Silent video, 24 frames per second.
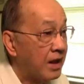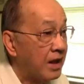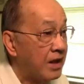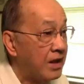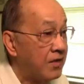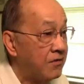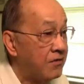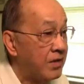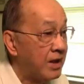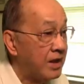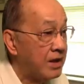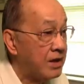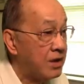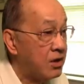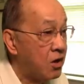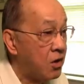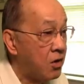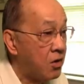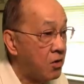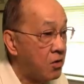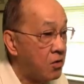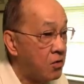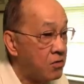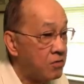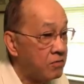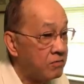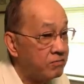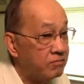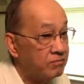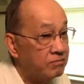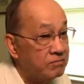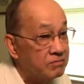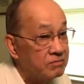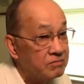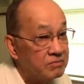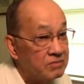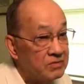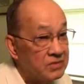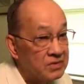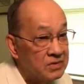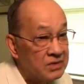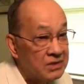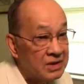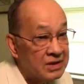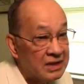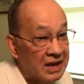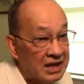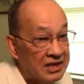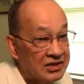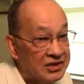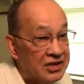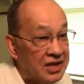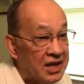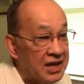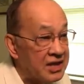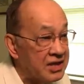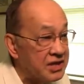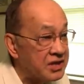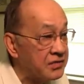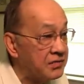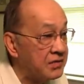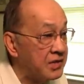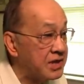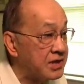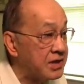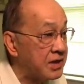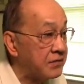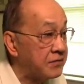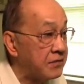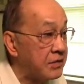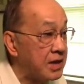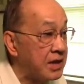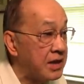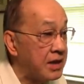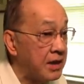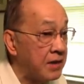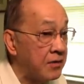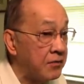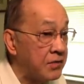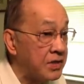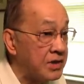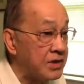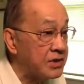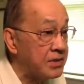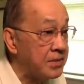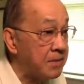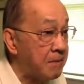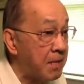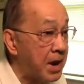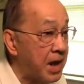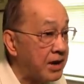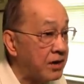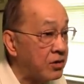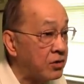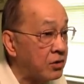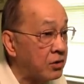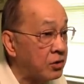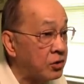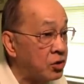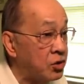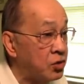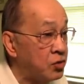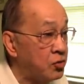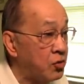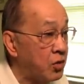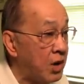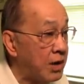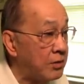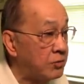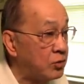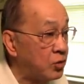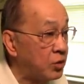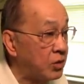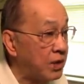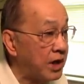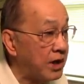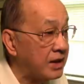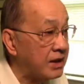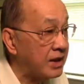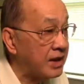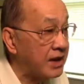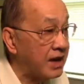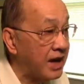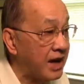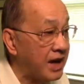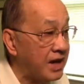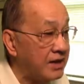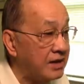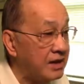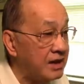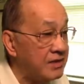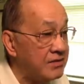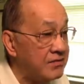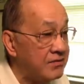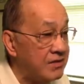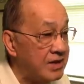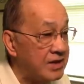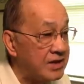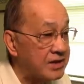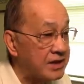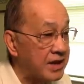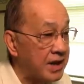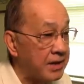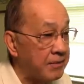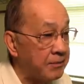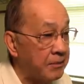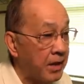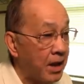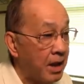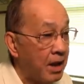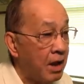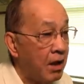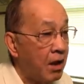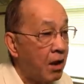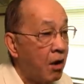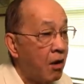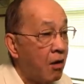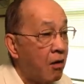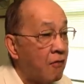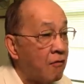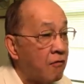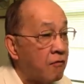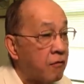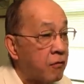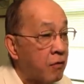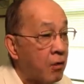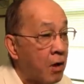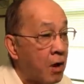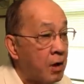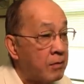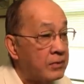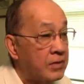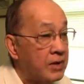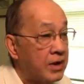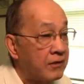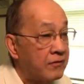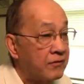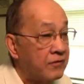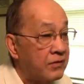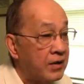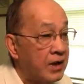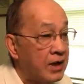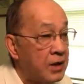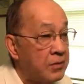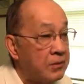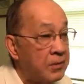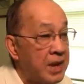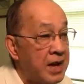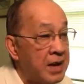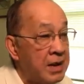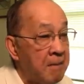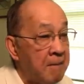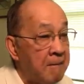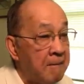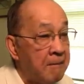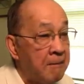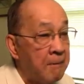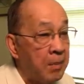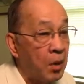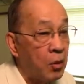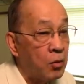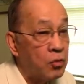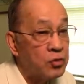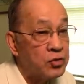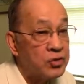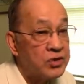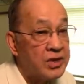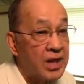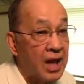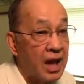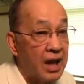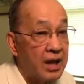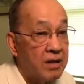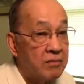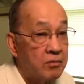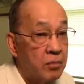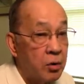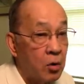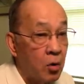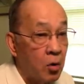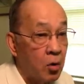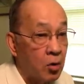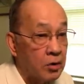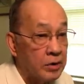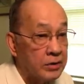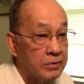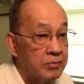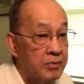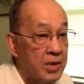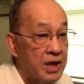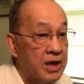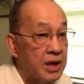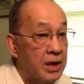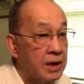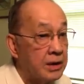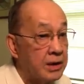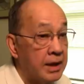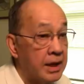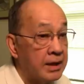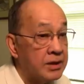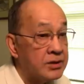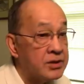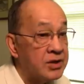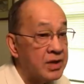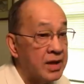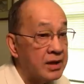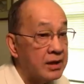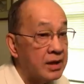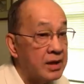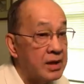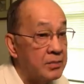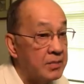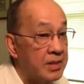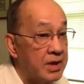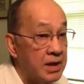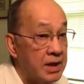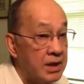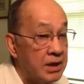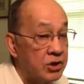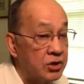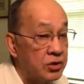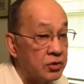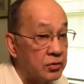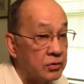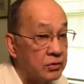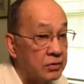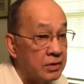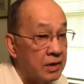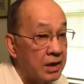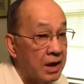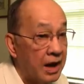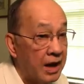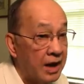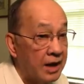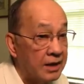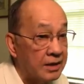Even though they say it's visa-free, if it's a minor, you have to get an entry visa from the Philippine Post Abroad, meaning it's not going to be issued